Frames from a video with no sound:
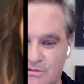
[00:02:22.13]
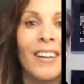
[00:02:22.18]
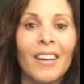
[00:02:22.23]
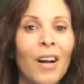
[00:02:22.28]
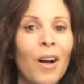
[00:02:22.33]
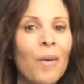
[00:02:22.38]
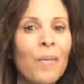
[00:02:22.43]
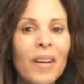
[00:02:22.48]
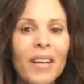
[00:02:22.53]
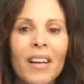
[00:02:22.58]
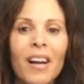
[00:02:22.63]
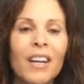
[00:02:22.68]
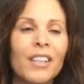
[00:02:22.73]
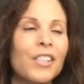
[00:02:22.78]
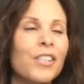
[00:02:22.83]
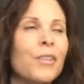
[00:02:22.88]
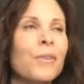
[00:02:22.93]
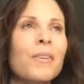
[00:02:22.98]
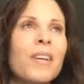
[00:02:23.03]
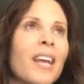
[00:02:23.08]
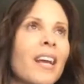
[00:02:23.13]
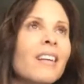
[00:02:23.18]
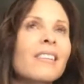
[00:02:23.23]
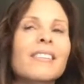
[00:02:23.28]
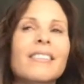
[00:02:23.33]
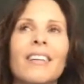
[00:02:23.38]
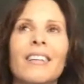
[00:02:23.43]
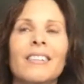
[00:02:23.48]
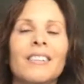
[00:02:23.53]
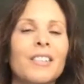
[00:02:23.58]
Oh my gosh, you nailed
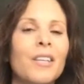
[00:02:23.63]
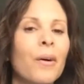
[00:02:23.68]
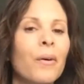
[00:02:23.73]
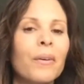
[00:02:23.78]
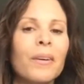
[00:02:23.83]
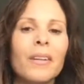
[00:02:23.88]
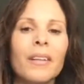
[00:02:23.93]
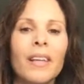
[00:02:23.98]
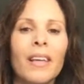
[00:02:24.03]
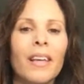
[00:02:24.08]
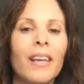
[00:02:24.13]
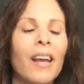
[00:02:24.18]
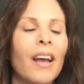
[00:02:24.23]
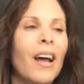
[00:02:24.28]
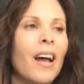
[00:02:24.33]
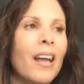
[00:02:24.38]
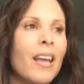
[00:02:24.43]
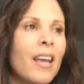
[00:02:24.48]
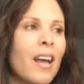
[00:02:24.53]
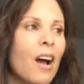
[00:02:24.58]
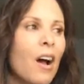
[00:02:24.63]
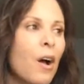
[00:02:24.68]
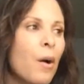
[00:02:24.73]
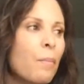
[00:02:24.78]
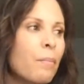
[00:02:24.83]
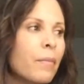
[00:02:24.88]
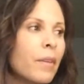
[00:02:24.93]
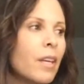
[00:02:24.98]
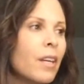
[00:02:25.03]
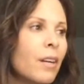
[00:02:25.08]
it. Totally. There
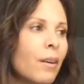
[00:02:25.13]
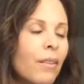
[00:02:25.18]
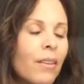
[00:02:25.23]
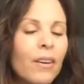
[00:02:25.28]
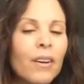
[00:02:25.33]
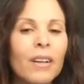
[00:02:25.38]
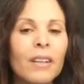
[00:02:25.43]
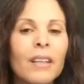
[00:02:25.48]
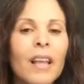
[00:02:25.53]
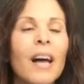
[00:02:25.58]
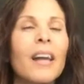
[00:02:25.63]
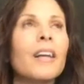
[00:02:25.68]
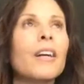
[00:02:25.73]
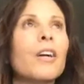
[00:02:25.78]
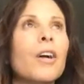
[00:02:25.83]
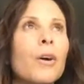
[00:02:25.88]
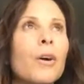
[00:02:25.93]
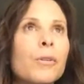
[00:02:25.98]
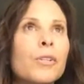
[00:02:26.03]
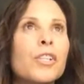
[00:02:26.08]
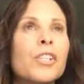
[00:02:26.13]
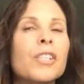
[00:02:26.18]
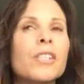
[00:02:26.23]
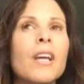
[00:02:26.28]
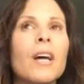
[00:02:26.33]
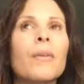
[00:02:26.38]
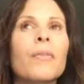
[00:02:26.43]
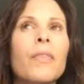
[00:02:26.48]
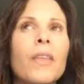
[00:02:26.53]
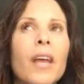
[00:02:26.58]
are a lot of coaches
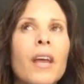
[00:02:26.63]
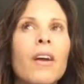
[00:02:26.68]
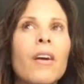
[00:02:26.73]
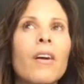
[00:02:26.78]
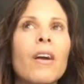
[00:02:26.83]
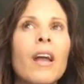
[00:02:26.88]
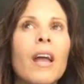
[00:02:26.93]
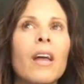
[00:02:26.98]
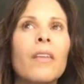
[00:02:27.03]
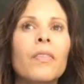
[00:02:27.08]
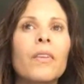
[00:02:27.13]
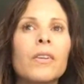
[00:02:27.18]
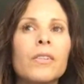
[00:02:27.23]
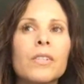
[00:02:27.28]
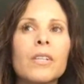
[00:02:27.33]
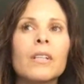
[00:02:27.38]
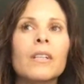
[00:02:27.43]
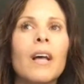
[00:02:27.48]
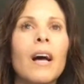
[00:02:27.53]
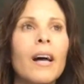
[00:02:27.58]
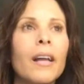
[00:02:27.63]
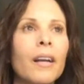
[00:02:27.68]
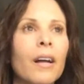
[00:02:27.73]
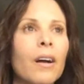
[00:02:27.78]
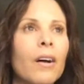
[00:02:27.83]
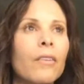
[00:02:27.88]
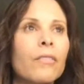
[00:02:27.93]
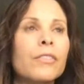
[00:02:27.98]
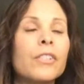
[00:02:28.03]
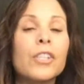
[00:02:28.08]
out there, and there's a lot
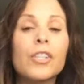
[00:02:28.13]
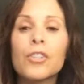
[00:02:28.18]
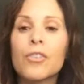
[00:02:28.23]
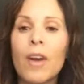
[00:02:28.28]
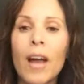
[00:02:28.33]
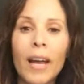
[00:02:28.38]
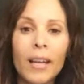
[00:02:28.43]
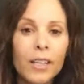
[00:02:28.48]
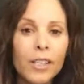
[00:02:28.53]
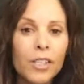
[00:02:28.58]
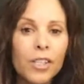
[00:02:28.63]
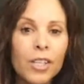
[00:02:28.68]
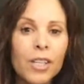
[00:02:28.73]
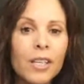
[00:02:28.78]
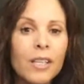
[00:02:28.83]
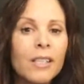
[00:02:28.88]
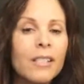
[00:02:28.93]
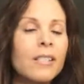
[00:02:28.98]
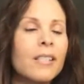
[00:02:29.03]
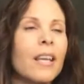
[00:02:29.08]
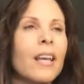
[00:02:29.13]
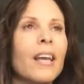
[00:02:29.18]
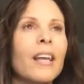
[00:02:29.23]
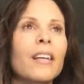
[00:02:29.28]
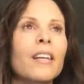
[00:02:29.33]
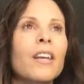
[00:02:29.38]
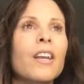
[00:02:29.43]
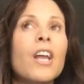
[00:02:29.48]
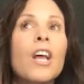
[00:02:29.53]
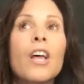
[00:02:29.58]
of strategies,
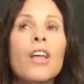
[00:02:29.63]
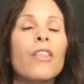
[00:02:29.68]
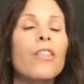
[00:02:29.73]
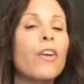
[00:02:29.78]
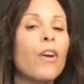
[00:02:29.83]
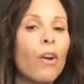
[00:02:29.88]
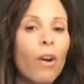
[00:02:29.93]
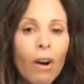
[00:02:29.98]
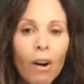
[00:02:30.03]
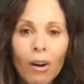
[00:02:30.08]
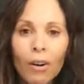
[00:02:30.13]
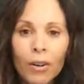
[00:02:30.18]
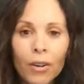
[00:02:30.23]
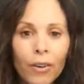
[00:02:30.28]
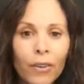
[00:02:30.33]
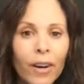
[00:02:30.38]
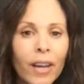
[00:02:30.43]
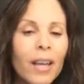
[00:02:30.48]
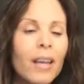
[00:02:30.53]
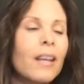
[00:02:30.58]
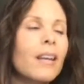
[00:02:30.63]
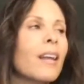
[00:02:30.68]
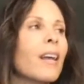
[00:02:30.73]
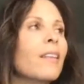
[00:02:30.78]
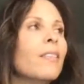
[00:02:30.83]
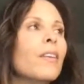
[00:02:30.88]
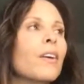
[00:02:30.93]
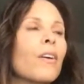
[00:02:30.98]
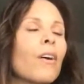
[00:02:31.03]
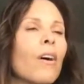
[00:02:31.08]
and they're all great and
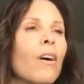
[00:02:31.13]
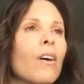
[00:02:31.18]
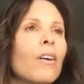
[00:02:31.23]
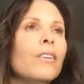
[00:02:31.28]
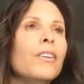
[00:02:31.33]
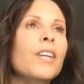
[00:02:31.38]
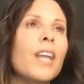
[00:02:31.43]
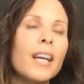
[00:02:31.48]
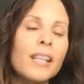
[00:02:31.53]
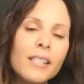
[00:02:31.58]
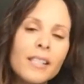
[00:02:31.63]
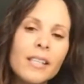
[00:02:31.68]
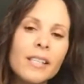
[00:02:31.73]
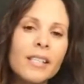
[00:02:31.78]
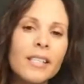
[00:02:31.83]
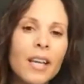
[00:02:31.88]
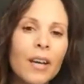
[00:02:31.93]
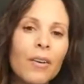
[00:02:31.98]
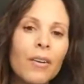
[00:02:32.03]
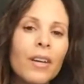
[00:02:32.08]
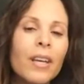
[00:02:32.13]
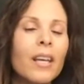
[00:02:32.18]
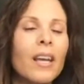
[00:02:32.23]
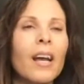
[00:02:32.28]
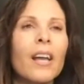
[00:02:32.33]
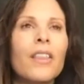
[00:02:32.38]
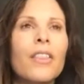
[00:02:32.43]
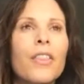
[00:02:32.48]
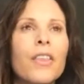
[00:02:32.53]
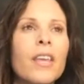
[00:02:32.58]
they're all necessary, I
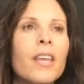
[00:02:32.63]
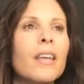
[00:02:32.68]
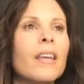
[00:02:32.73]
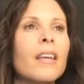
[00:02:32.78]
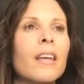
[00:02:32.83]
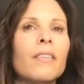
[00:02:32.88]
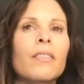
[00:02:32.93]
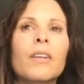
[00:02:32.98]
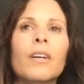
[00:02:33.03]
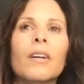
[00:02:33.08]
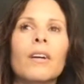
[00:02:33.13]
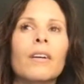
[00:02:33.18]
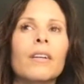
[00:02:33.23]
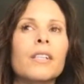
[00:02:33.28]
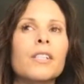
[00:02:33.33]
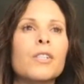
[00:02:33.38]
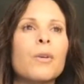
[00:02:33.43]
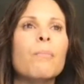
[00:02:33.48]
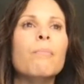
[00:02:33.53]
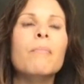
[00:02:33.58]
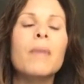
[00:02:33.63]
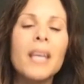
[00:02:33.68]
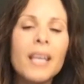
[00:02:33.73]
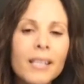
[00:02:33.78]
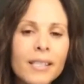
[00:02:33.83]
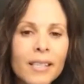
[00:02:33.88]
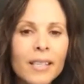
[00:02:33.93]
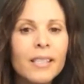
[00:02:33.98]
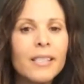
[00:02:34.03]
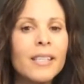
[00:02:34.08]
think. And it's
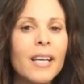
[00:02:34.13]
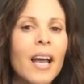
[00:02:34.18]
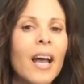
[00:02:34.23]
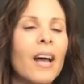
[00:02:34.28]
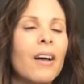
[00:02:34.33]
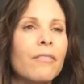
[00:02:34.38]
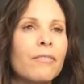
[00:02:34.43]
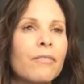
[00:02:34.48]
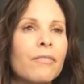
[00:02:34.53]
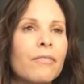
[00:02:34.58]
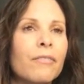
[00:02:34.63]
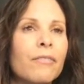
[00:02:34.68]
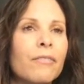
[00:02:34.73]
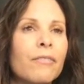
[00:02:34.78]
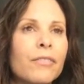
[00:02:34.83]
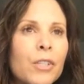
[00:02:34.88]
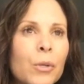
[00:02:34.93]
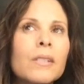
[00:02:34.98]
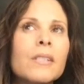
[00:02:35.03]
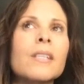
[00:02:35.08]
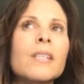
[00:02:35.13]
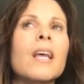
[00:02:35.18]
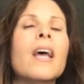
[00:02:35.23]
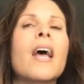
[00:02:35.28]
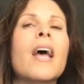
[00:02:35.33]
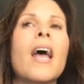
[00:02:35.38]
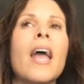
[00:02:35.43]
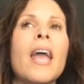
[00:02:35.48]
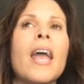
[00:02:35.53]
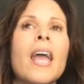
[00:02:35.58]
amazing to have tools.
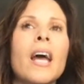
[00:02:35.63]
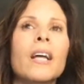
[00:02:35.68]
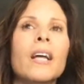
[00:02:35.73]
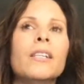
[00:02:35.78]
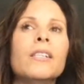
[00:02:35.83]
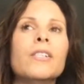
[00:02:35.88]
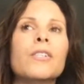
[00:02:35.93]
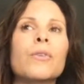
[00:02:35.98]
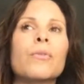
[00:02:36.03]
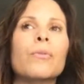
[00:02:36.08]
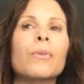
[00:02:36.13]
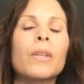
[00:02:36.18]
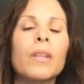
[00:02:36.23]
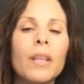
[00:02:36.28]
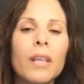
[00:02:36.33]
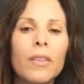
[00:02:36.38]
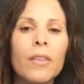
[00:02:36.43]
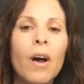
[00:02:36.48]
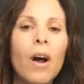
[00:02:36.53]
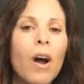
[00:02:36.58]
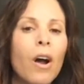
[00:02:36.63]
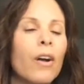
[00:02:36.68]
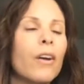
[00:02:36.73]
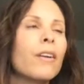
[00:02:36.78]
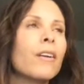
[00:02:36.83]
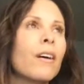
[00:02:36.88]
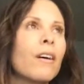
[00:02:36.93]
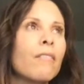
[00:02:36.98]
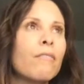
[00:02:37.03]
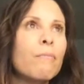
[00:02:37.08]
And really the heart
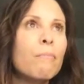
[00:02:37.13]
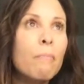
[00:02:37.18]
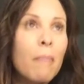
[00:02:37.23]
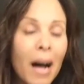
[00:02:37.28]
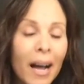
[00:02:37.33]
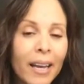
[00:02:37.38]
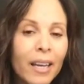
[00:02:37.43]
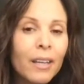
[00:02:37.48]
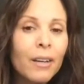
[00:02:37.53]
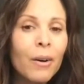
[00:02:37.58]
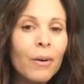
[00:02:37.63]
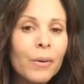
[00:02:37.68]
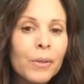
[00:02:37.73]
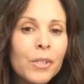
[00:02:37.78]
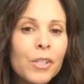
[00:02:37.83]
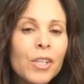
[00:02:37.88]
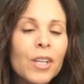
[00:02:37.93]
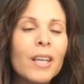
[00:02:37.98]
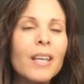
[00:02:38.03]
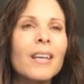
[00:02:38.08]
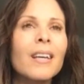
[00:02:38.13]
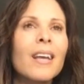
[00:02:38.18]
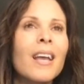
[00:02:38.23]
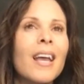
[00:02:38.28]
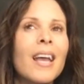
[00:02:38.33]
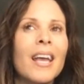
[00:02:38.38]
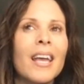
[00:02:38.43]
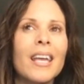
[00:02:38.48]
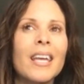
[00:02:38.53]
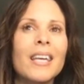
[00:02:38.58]
of my coaching
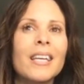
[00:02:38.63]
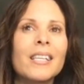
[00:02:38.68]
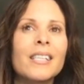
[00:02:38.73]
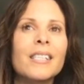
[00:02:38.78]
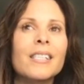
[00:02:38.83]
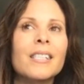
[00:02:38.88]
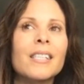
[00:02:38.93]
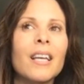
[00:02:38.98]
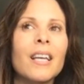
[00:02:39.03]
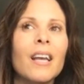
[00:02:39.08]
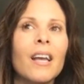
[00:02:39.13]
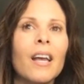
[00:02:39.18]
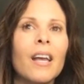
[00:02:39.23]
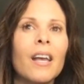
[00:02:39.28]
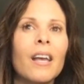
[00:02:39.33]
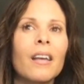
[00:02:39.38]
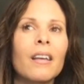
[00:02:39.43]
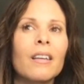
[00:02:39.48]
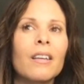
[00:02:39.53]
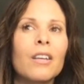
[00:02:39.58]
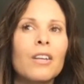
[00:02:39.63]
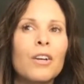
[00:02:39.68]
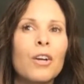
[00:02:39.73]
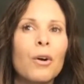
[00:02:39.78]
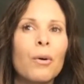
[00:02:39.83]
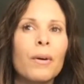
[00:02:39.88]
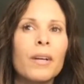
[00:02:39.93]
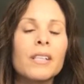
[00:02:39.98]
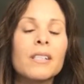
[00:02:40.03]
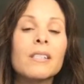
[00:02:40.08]
is,
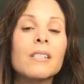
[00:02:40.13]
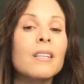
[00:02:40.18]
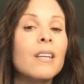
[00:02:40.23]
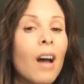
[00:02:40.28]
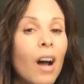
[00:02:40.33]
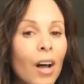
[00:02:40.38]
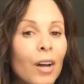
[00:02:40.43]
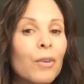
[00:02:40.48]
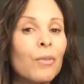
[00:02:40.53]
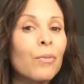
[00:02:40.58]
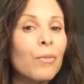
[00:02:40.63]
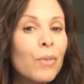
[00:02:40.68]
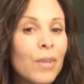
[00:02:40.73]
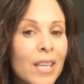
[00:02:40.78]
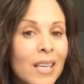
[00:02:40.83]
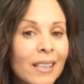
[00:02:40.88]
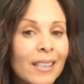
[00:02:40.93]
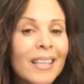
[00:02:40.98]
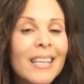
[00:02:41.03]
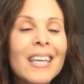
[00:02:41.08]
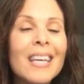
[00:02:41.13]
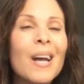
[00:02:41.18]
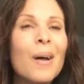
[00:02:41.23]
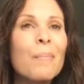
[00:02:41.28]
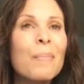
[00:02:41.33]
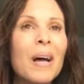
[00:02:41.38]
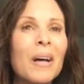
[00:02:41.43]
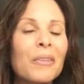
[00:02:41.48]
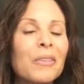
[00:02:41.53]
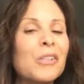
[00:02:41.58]
it's not really
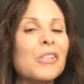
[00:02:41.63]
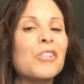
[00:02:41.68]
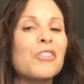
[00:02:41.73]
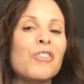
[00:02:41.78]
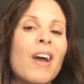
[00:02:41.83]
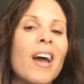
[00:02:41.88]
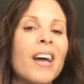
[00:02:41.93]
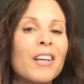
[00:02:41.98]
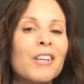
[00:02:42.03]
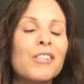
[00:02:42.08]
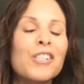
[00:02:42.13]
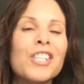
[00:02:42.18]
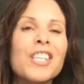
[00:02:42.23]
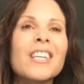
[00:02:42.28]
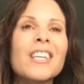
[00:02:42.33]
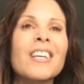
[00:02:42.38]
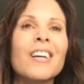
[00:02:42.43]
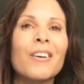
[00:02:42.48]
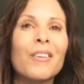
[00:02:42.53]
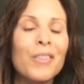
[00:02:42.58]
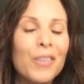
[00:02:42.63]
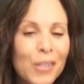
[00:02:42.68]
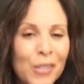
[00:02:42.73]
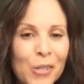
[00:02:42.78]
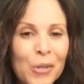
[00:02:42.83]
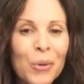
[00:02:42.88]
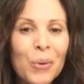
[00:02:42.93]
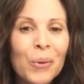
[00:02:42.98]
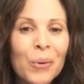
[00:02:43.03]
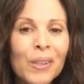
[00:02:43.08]
about the strategy or the
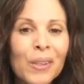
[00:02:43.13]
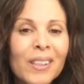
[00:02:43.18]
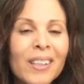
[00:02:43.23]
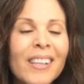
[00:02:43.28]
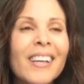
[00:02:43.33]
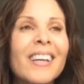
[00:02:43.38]
tool.